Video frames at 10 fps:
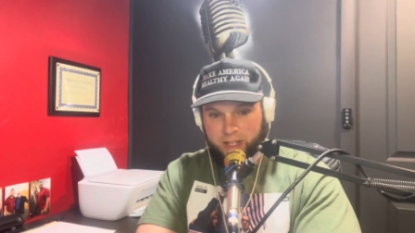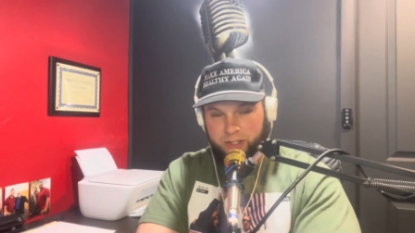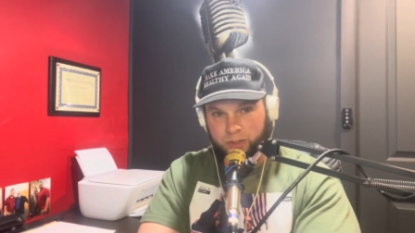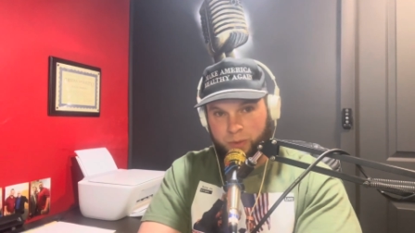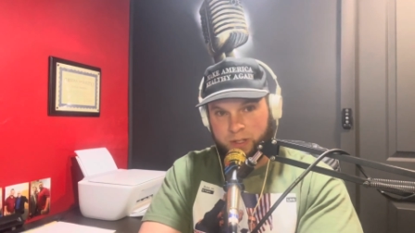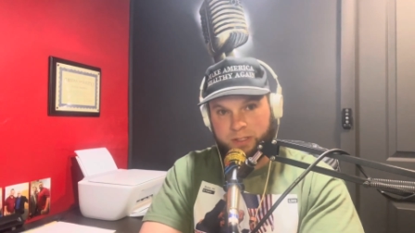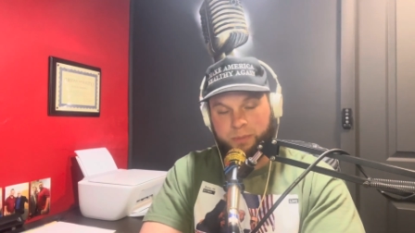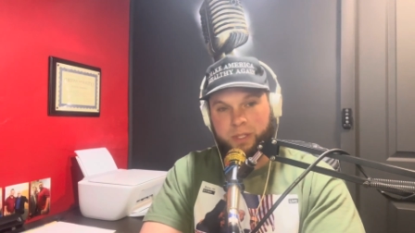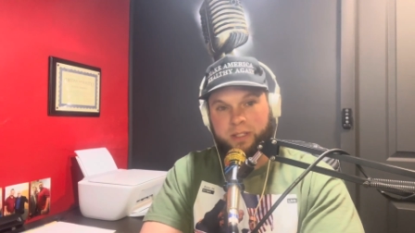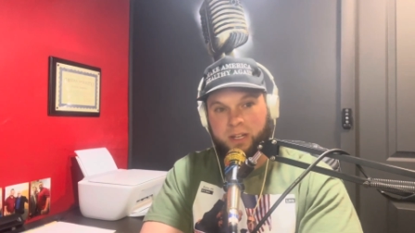Do you want it to
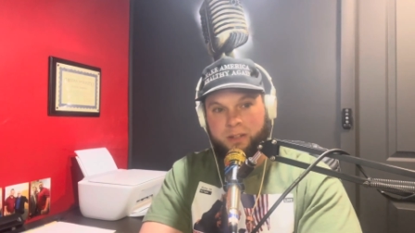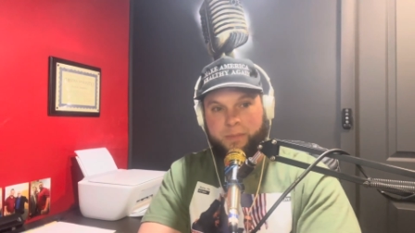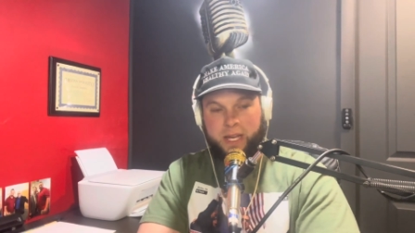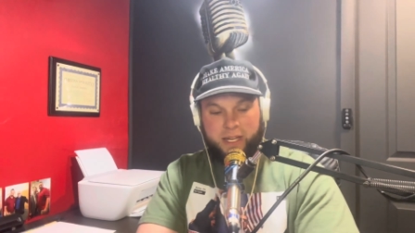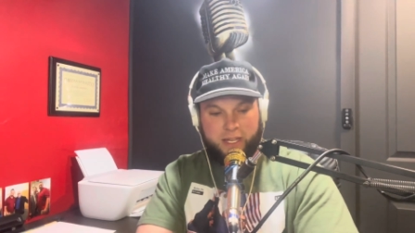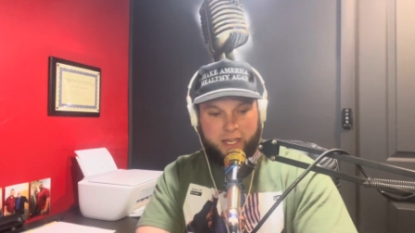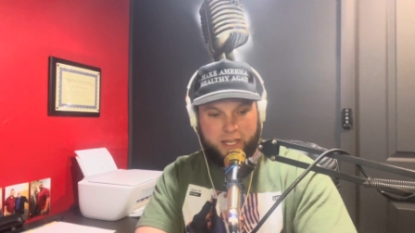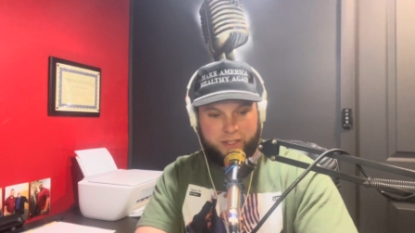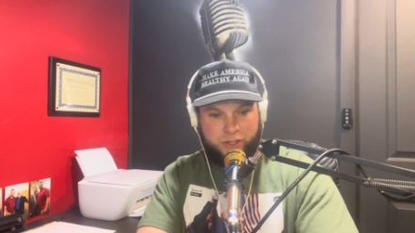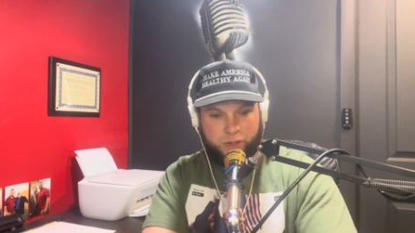be done by a,
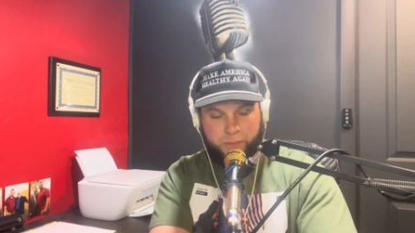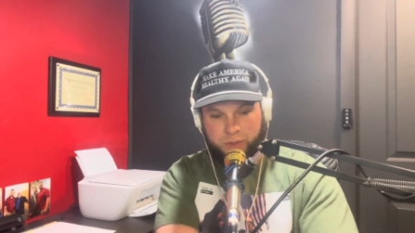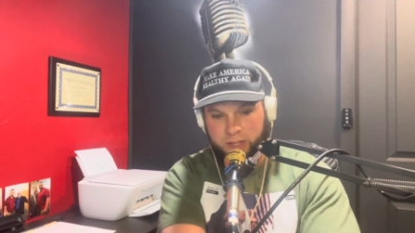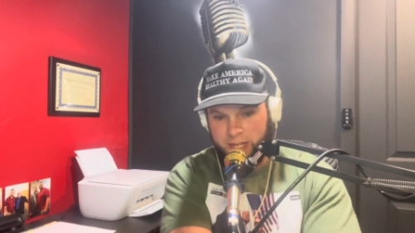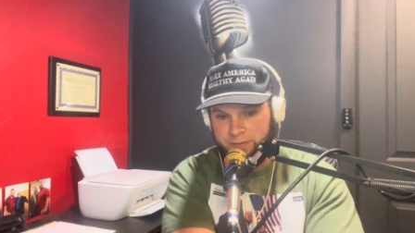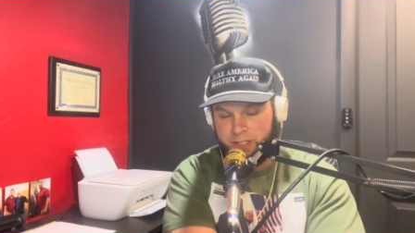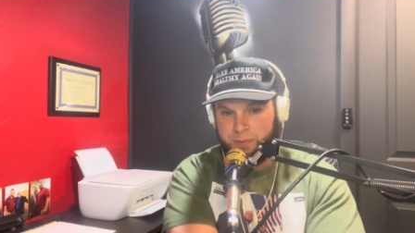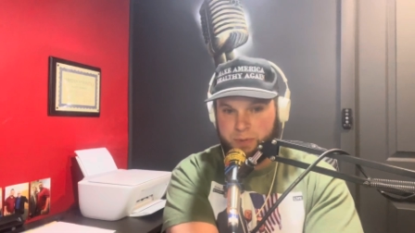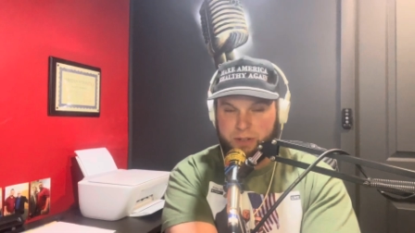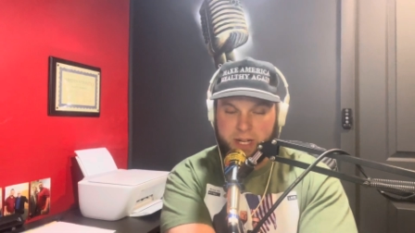a super
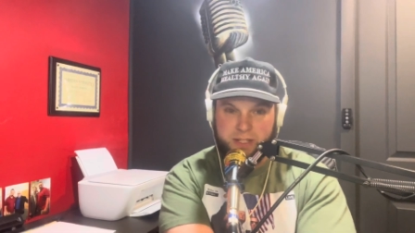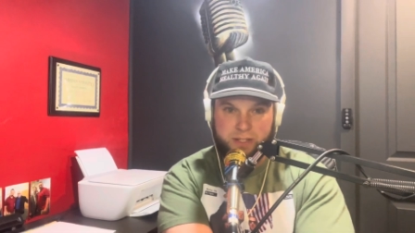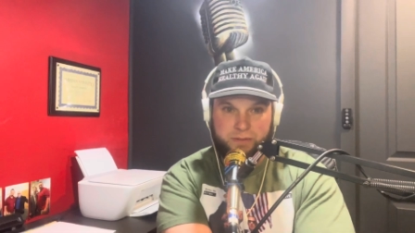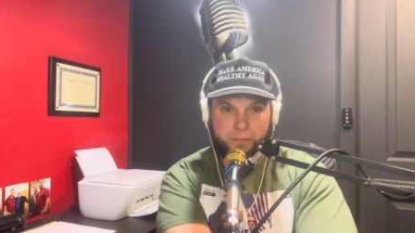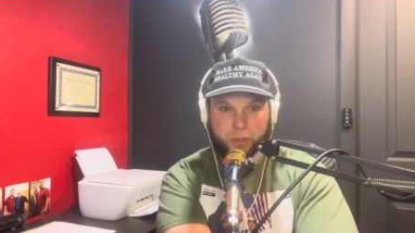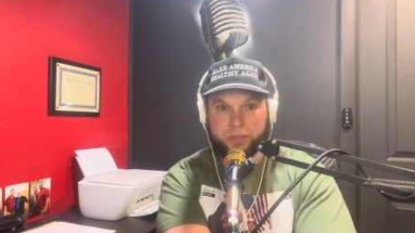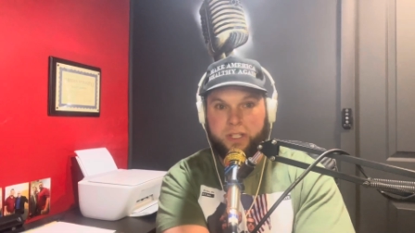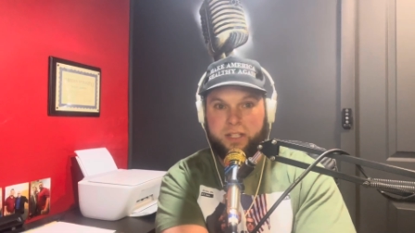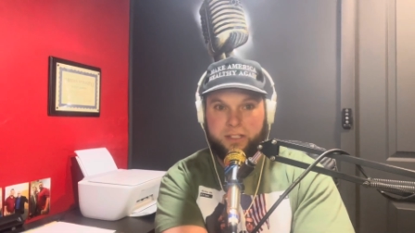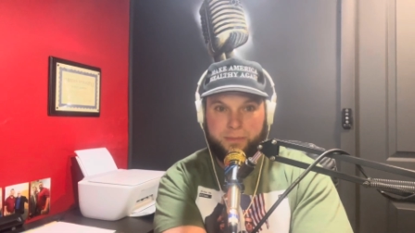leftist, progressive, most
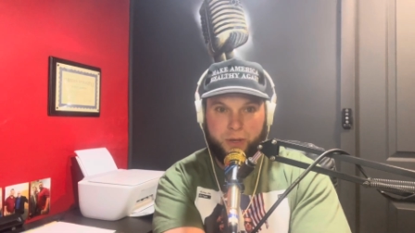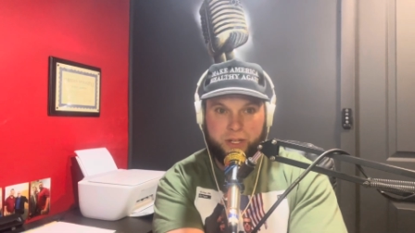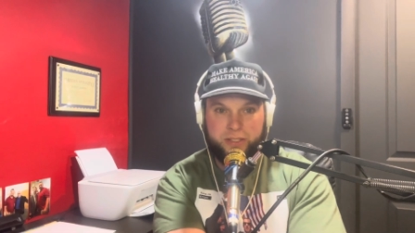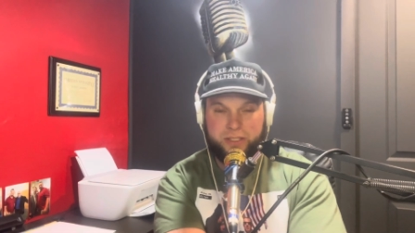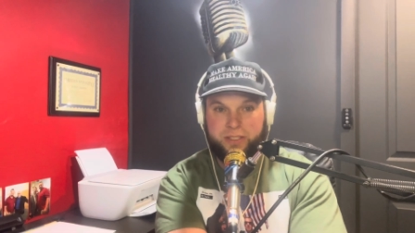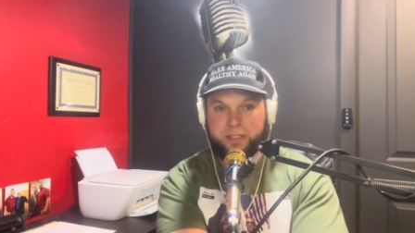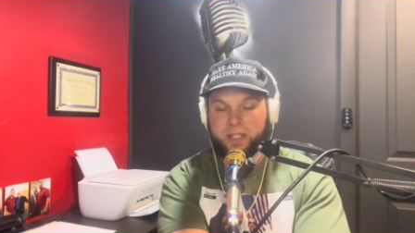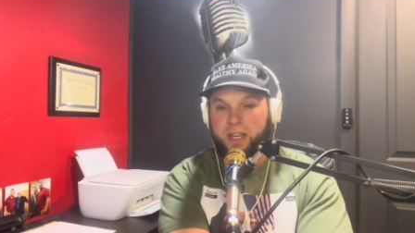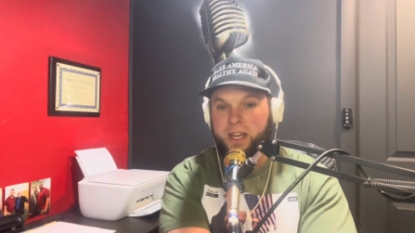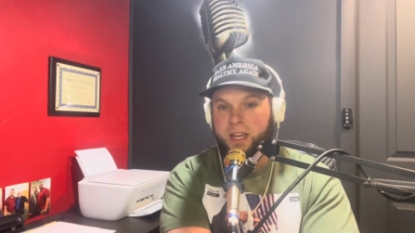likely Marxist
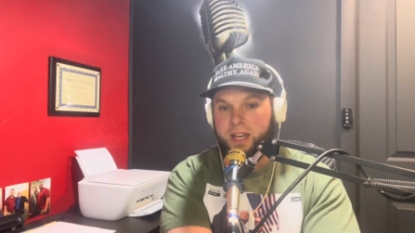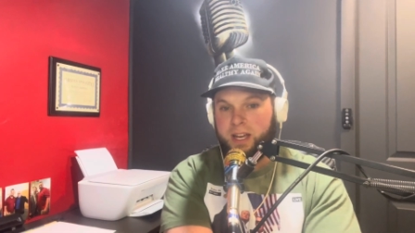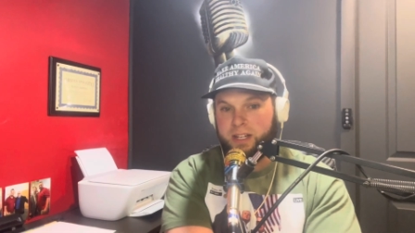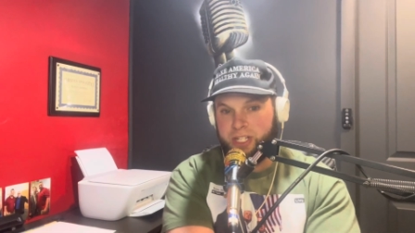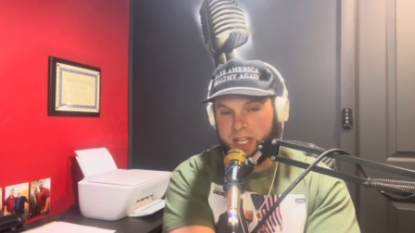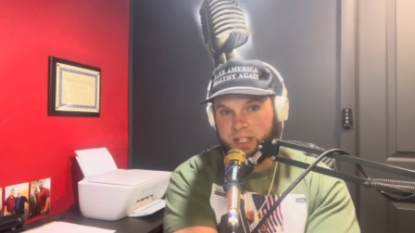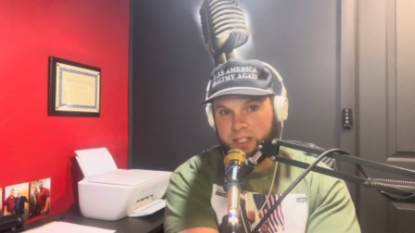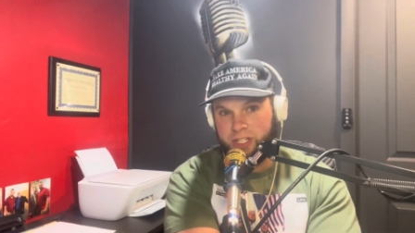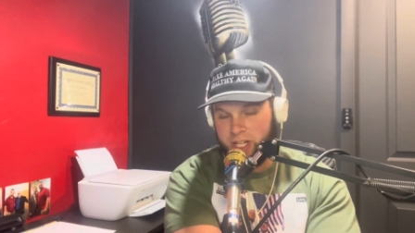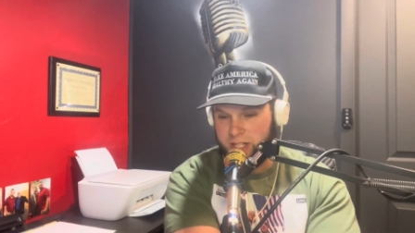
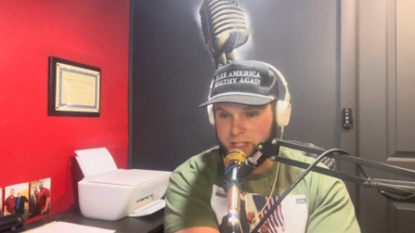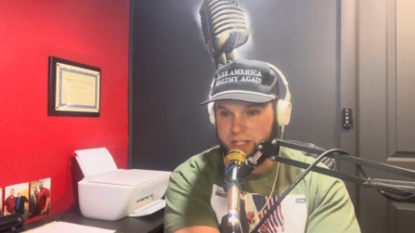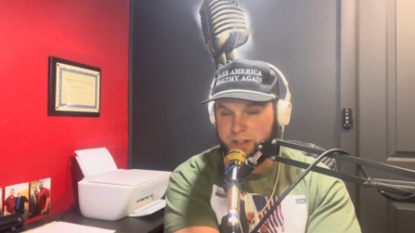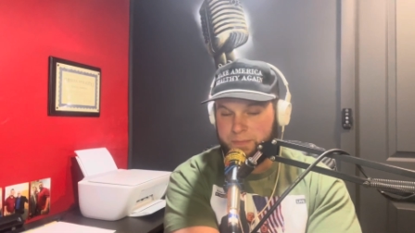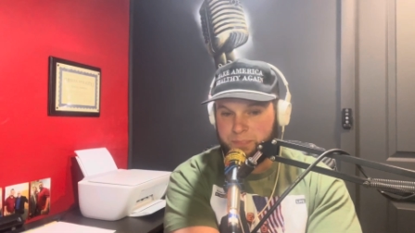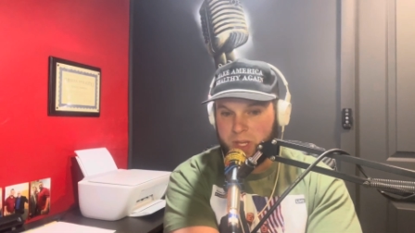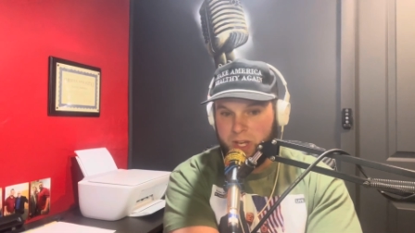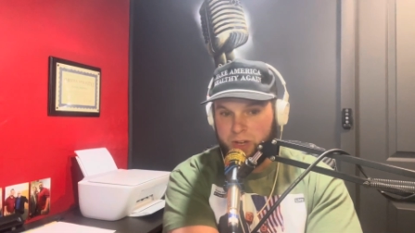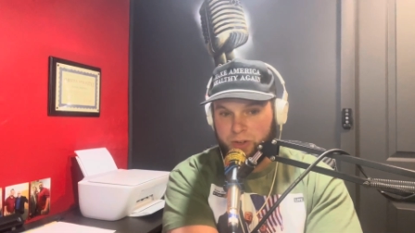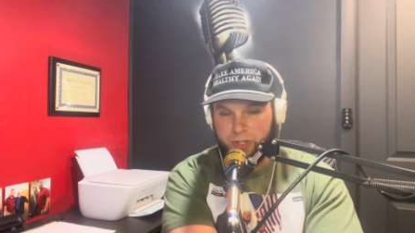agenda judge,
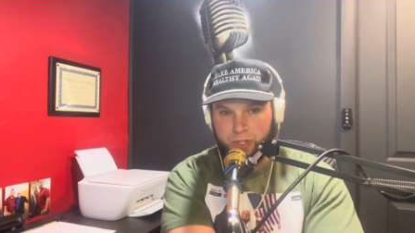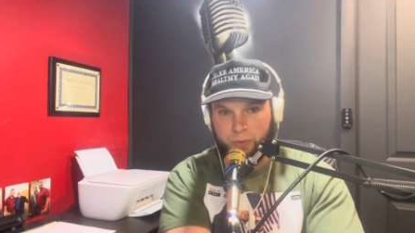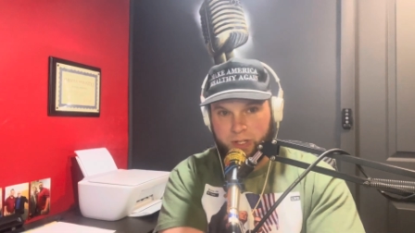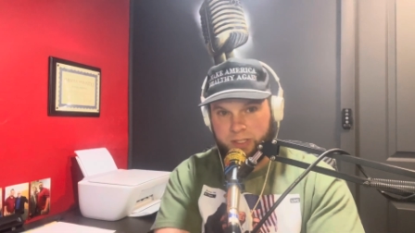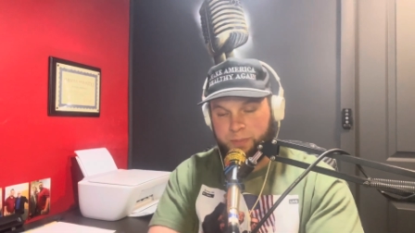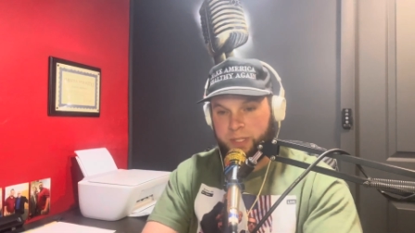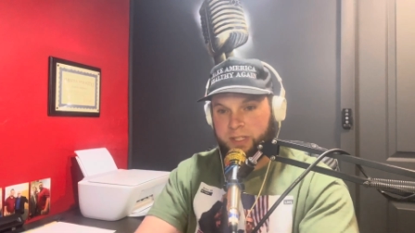or do you want it to be